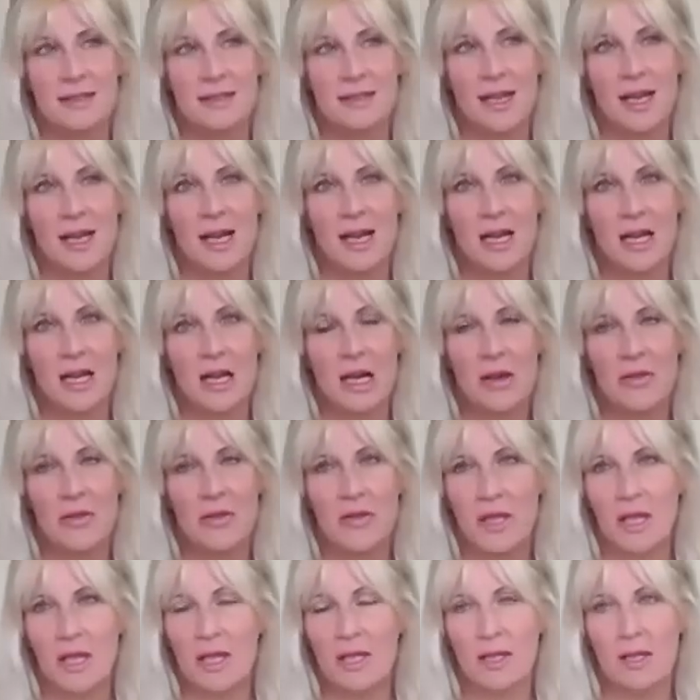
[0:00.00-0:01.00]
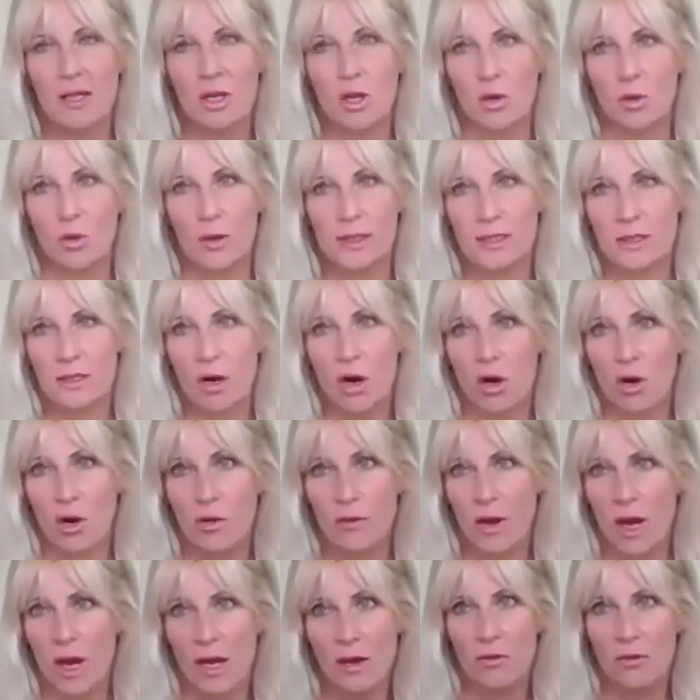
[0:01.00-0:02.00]
Yeah, I think, it's
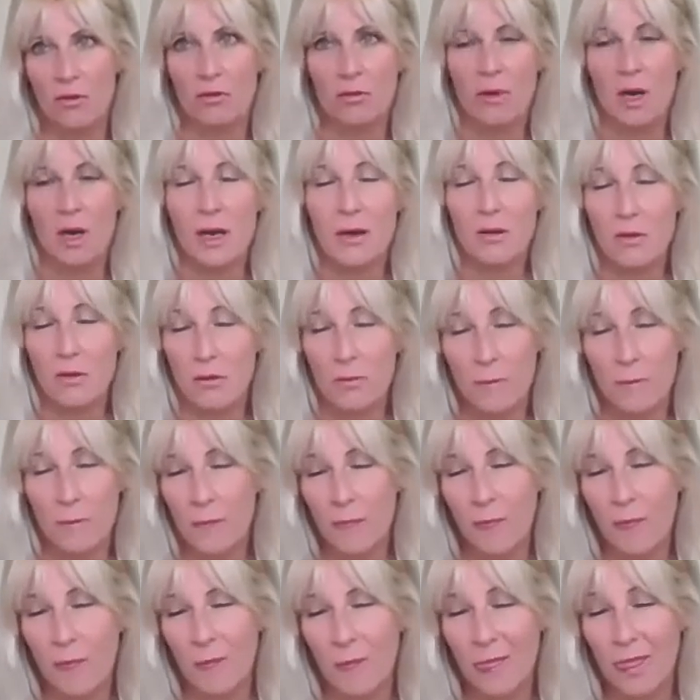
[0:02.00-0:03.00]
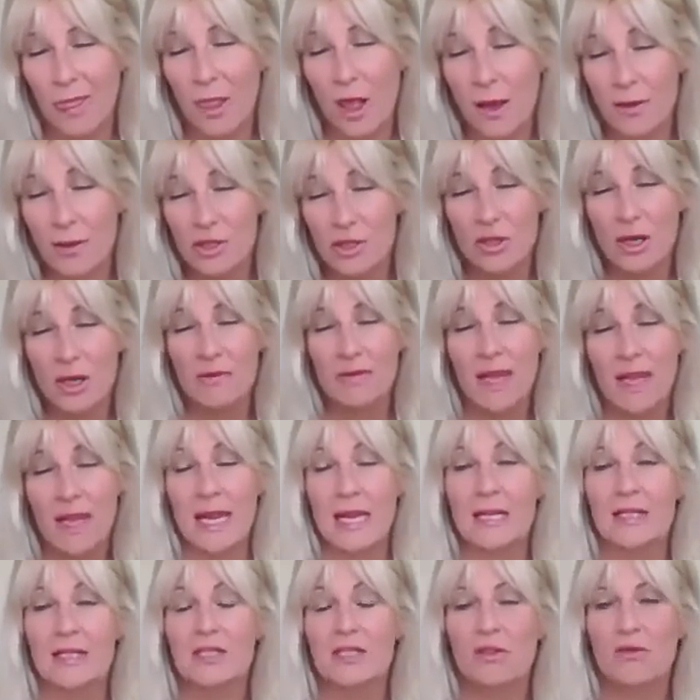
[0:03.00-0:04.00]
hard. Not sure I have the
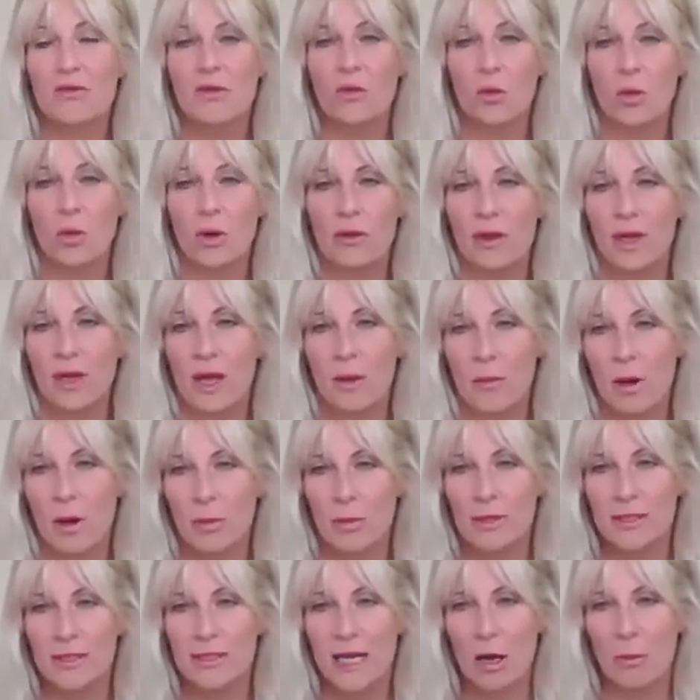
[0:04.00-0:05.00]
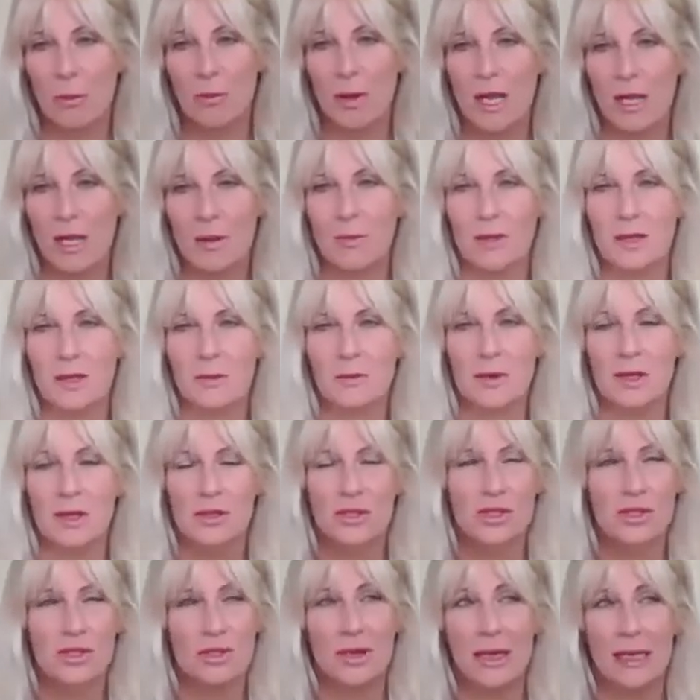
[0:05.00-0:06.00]
answer for where they come up with the down payment. I'm not
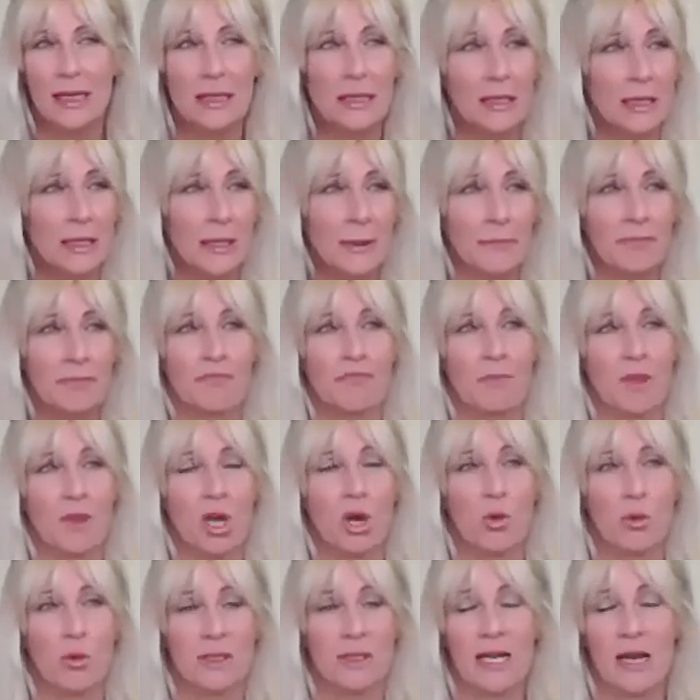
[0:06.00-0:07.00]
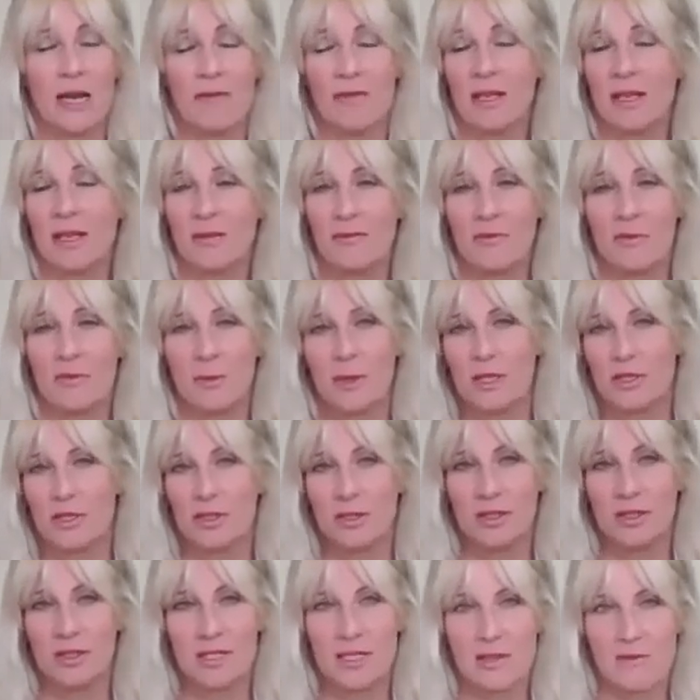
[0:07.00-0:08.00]
sure I always have that
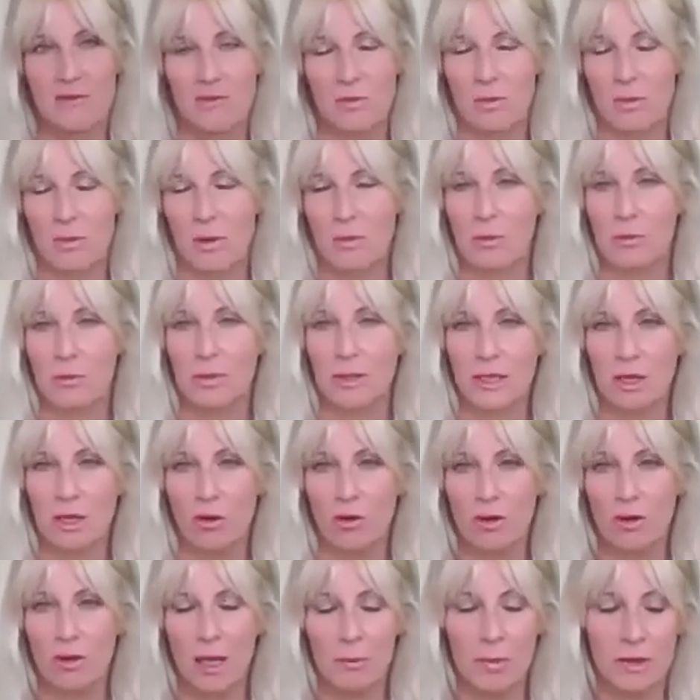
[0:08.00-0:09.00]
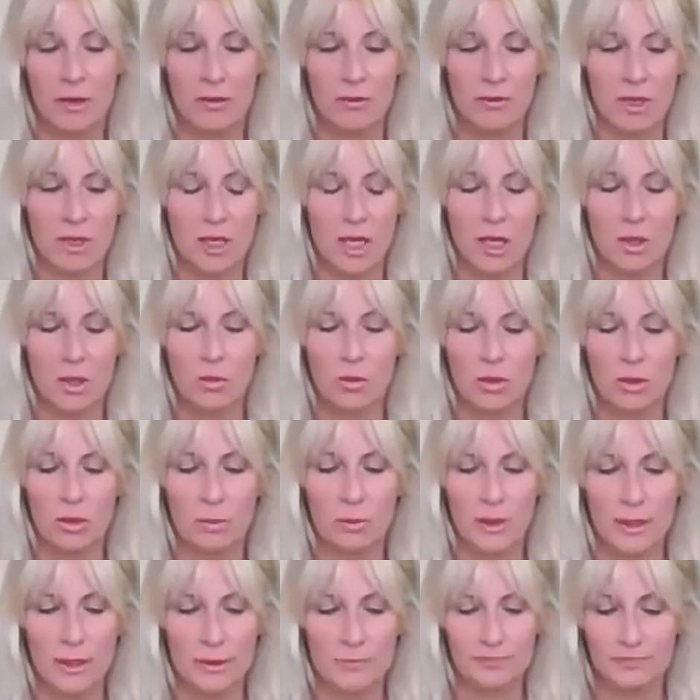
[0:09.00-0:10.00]
information. Steve would probably know that better than I would,
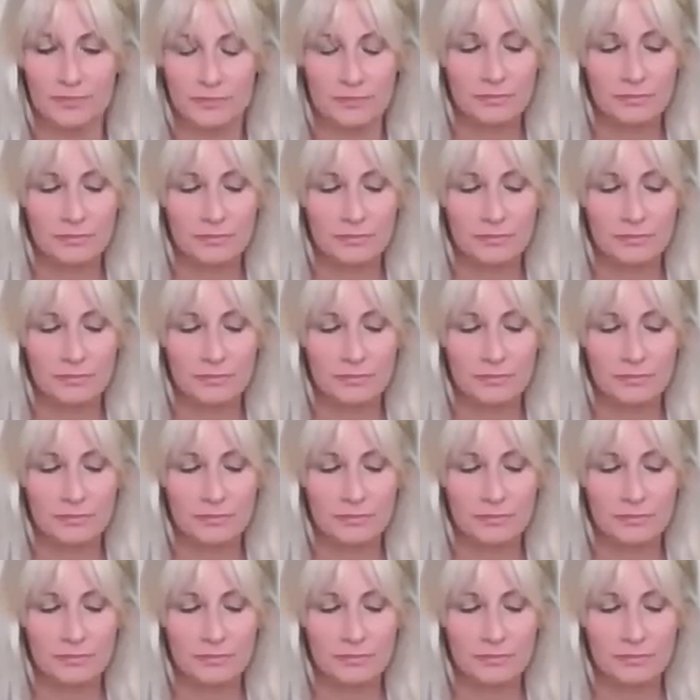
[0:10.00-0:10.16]
but